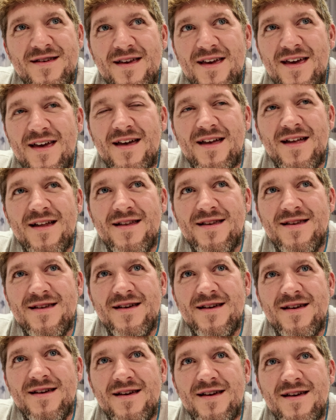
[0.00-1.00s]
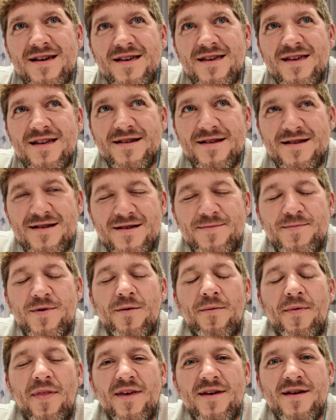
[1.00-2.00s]
And getting to be
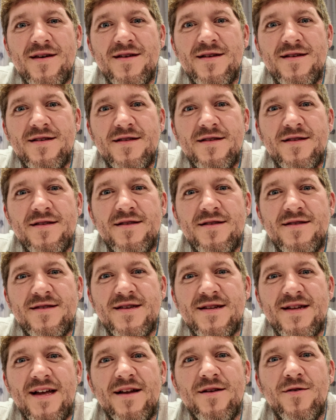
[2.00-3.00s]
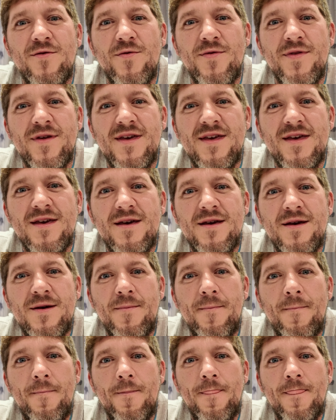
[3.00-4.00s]
able to not only
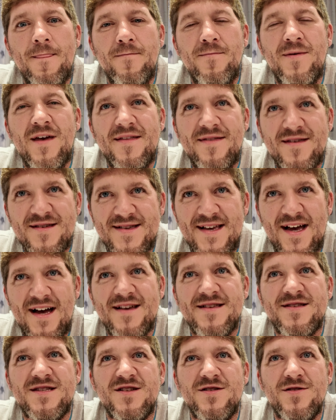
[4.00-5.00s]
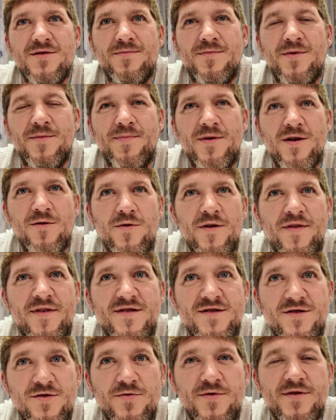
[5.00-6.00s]
be at this hostel, but be with
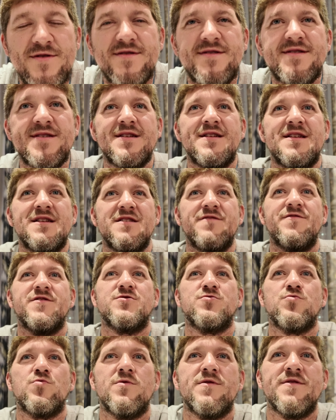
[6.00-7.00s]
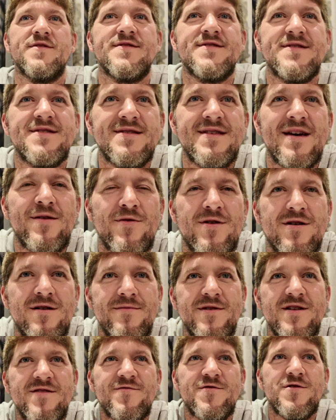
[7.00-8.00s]
students and individuals that were
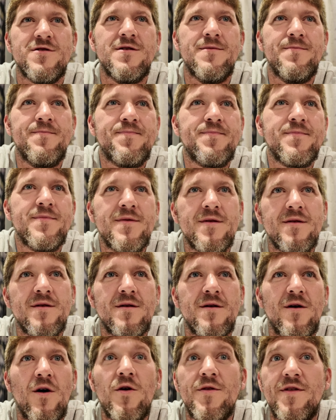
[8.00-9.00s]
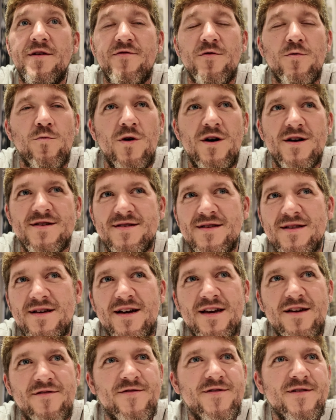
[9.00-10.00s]
coming from all different walks of
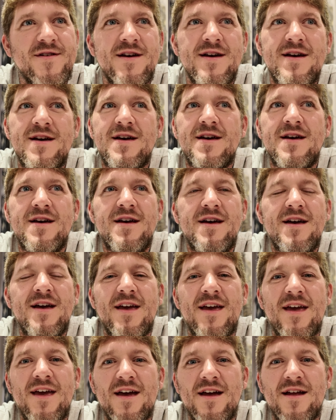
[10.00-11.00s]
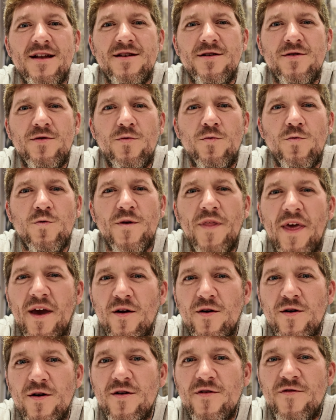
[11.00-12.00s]
life, and were
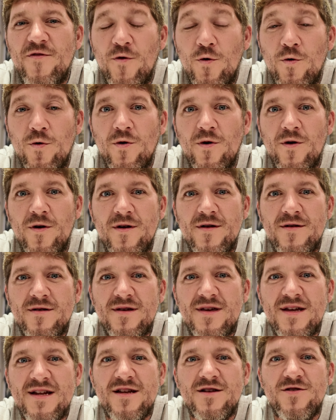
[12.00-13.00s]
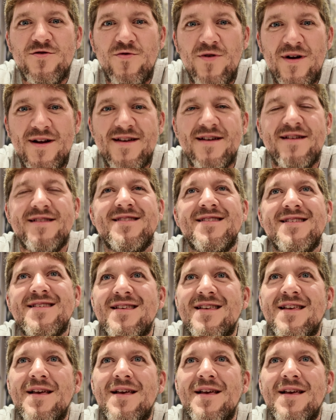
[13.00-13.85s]
there for getting credits,